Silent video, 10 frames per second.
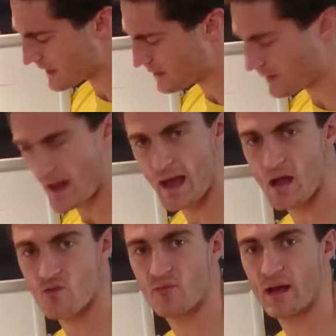say we
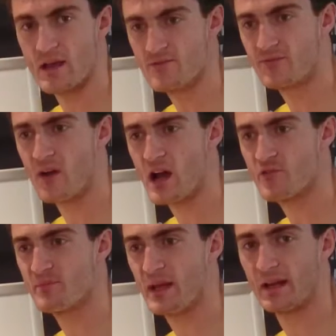have a
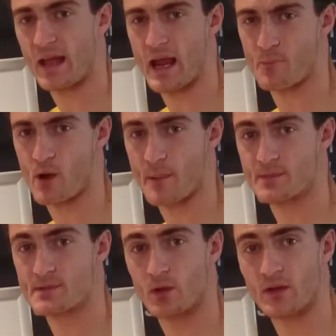5-minute
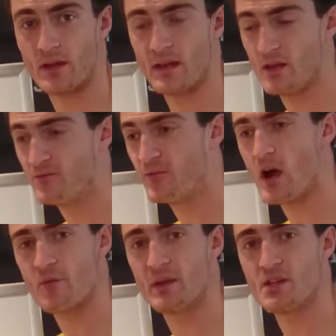AMRAP. So in
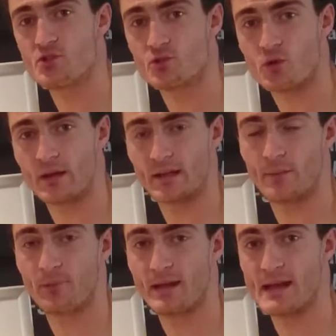5 minutes you're trying to
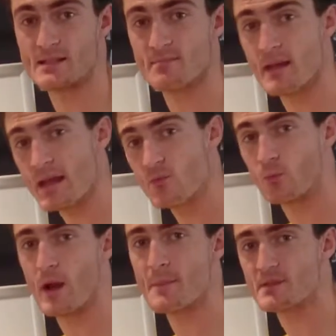complete as many
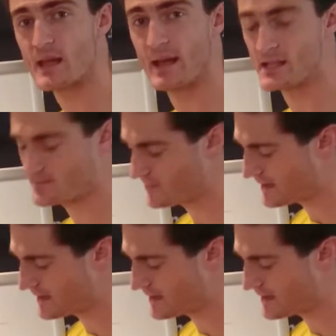reps and as